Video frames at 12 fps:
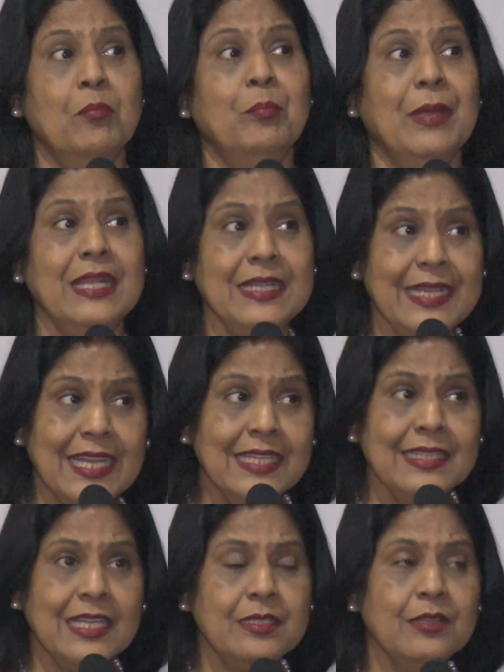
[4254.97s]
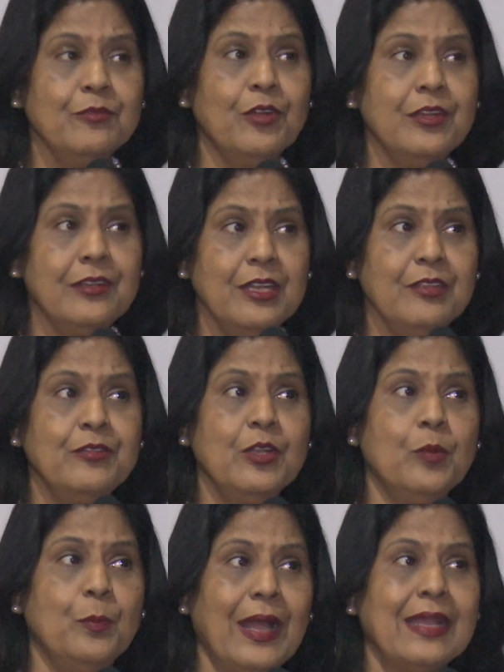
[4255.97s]
Maintain the tinfoil relief till
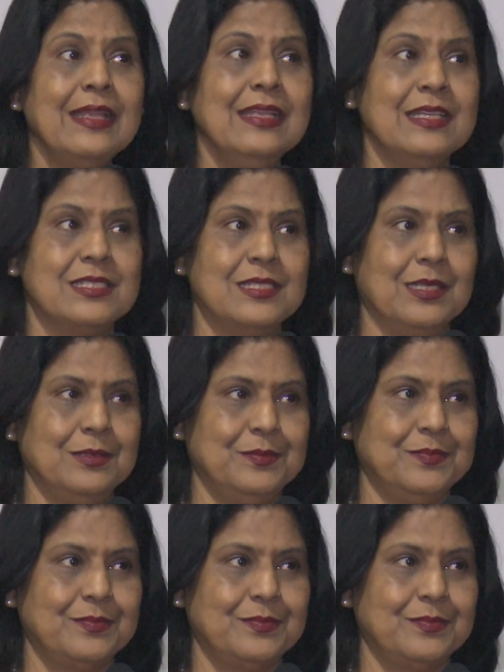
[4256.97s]
your packing is done,